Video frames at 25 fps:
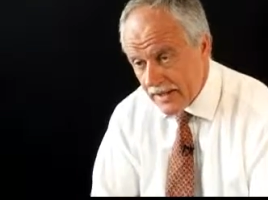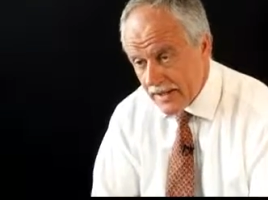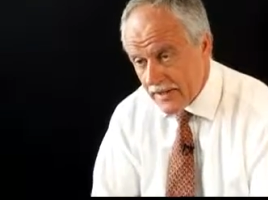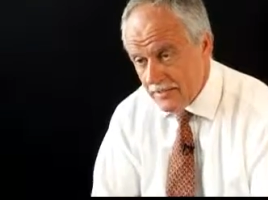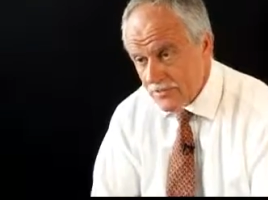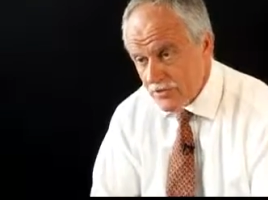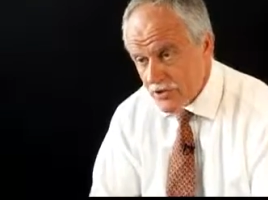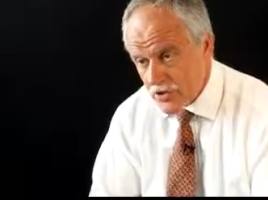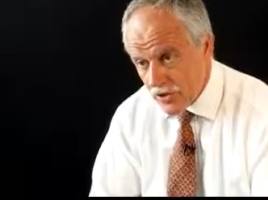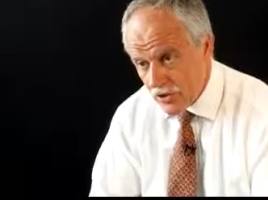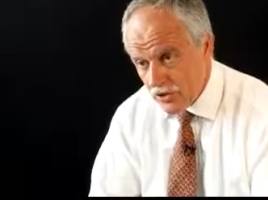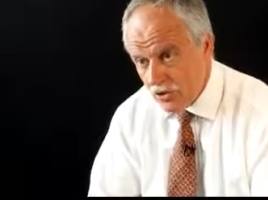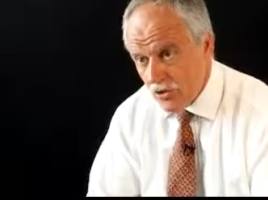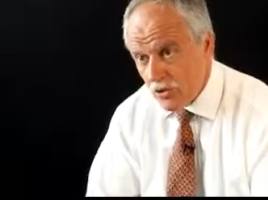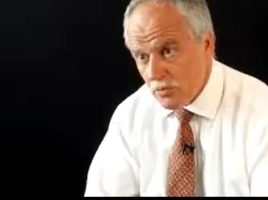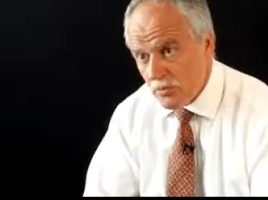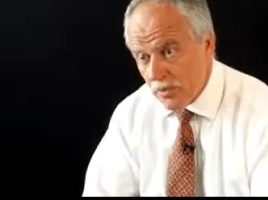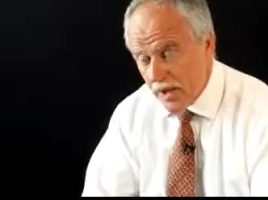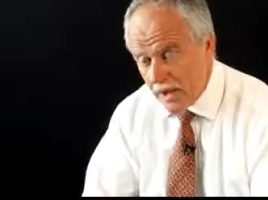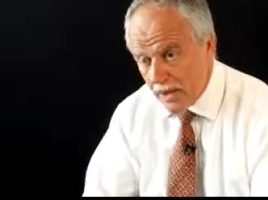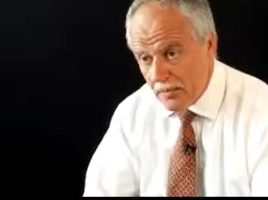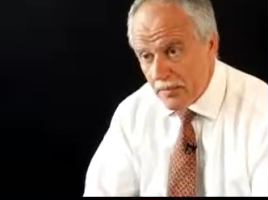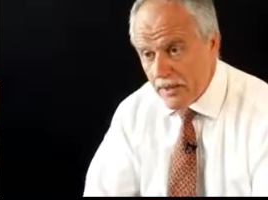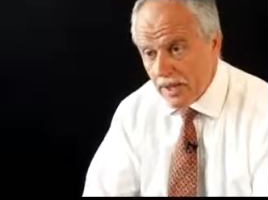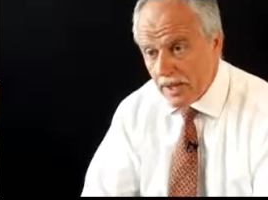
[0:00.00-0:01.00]
So you
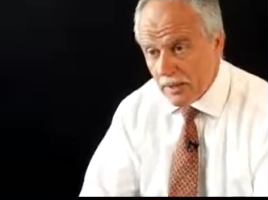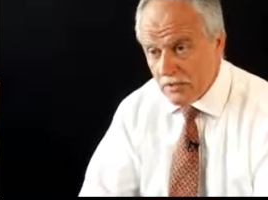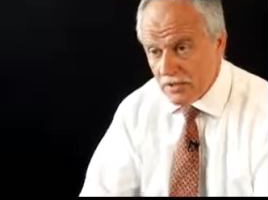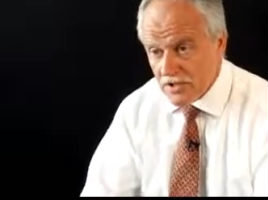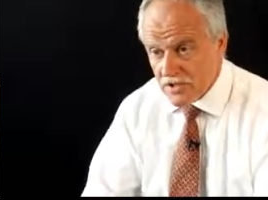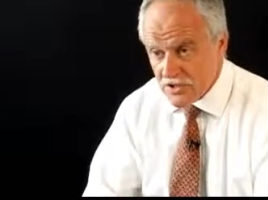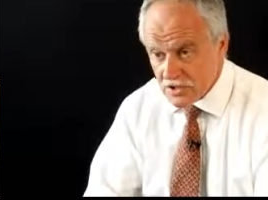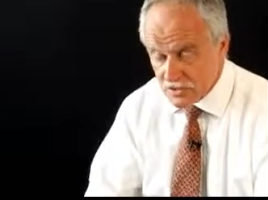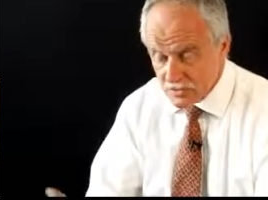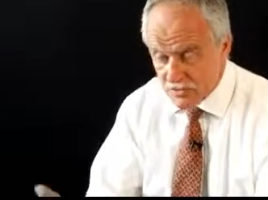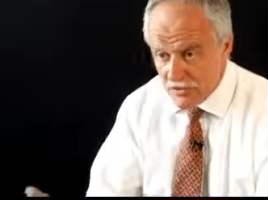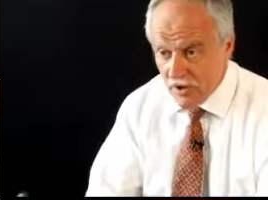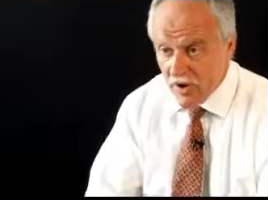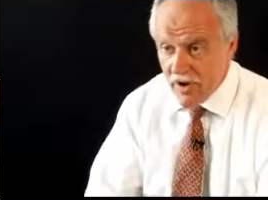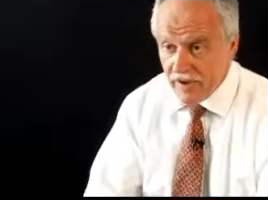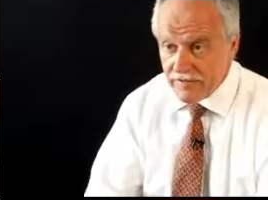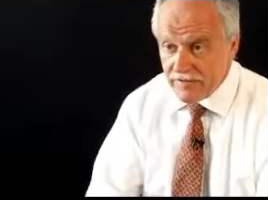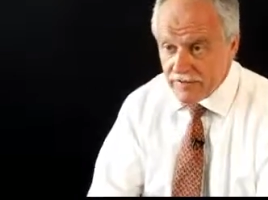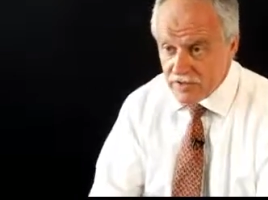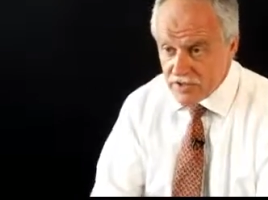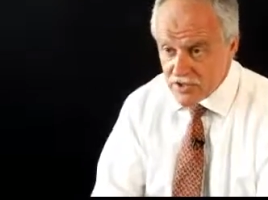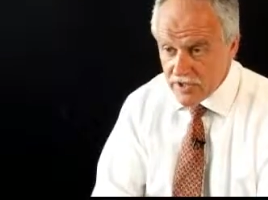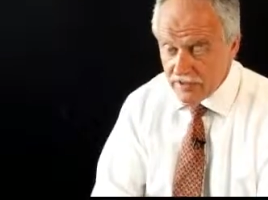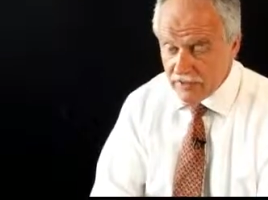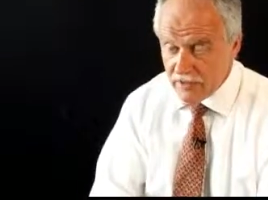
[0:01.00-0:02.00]
may be able to survive
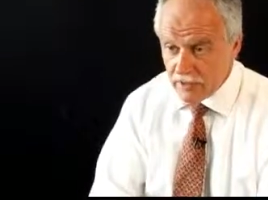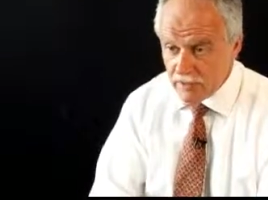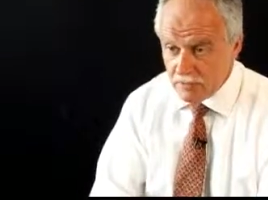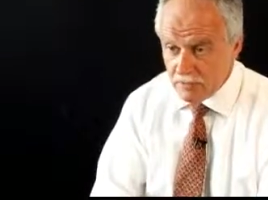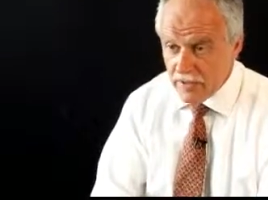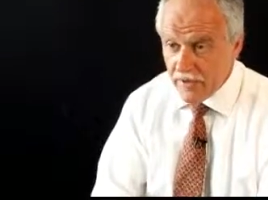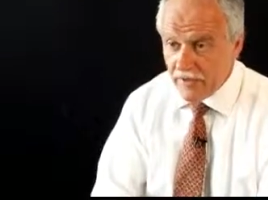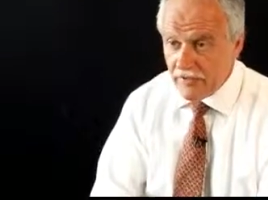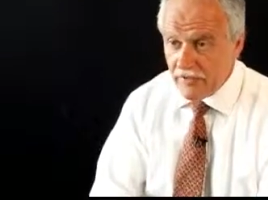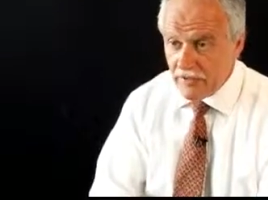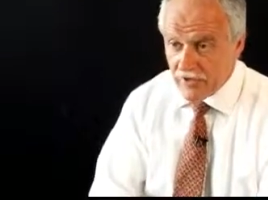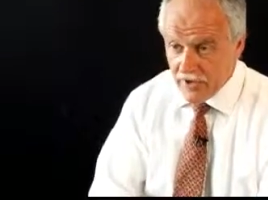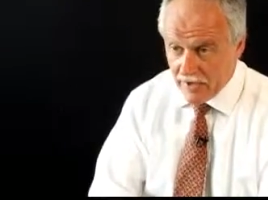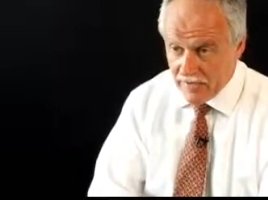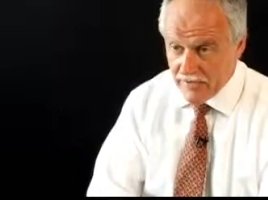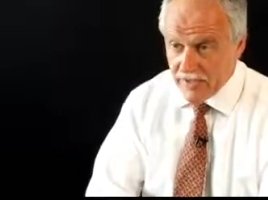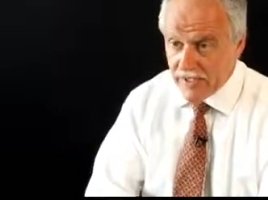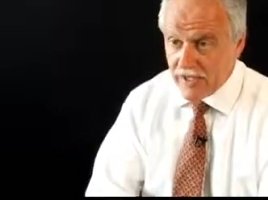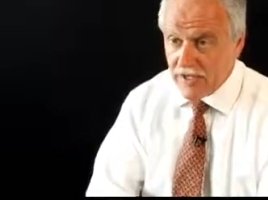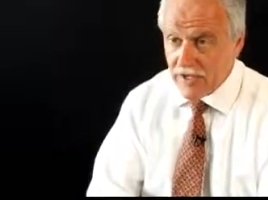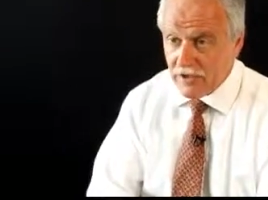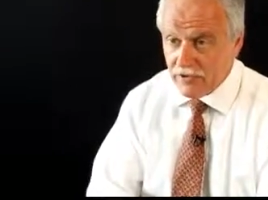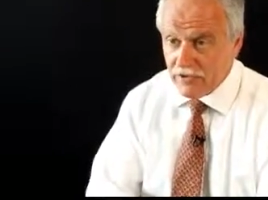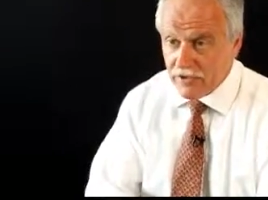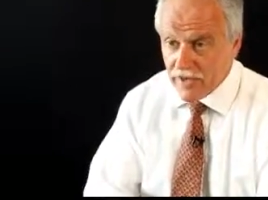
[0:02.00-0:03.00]
for several months having
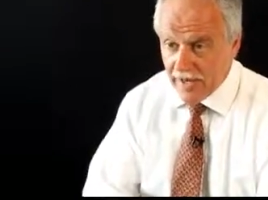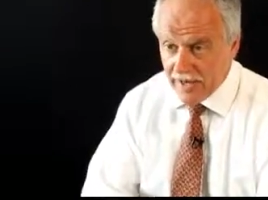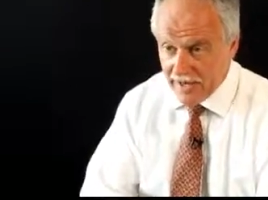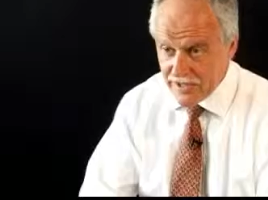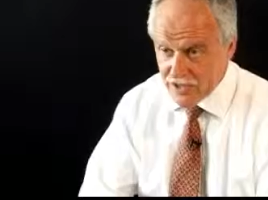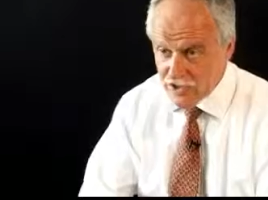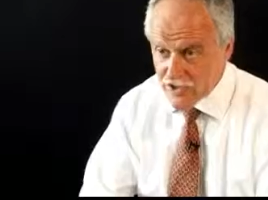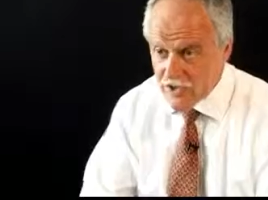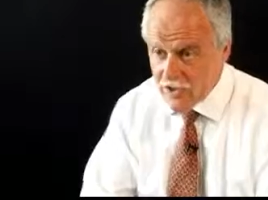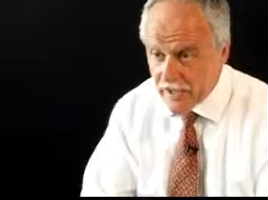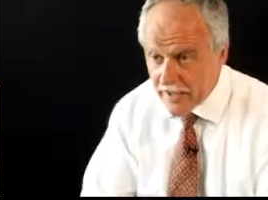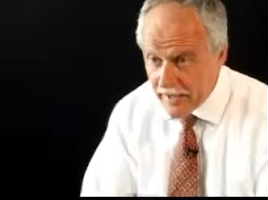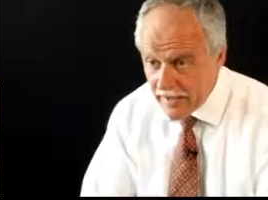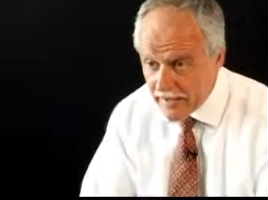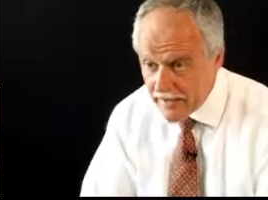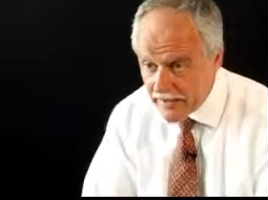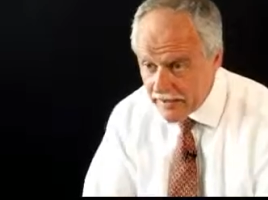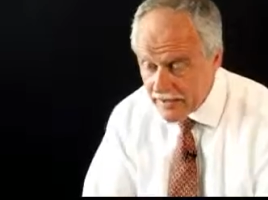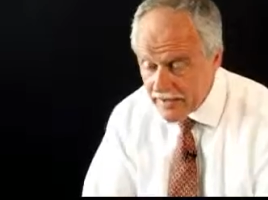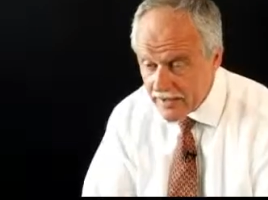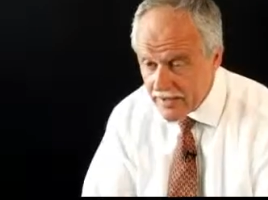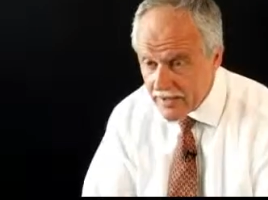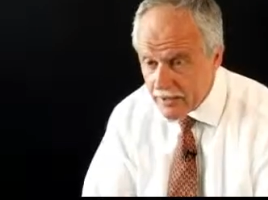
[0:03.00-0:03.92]
enough cash there,